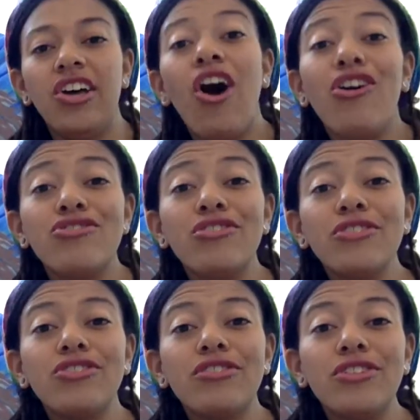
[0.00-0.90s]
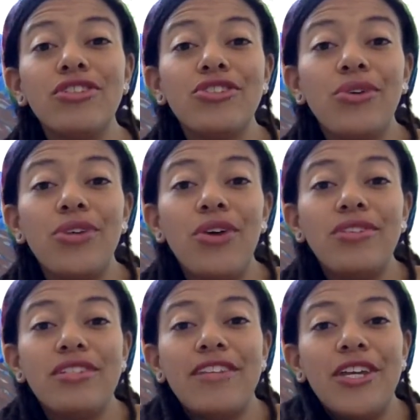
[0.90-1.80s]
Also, for those of you that don't know,
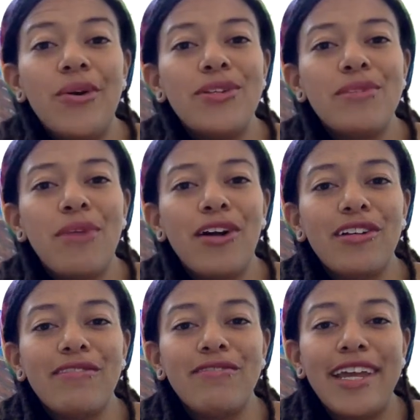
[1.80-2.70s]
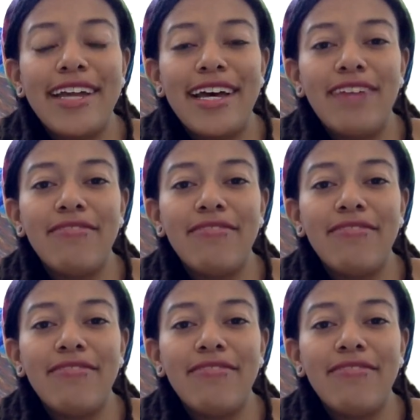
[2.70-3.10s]
this video is a part of VEDA.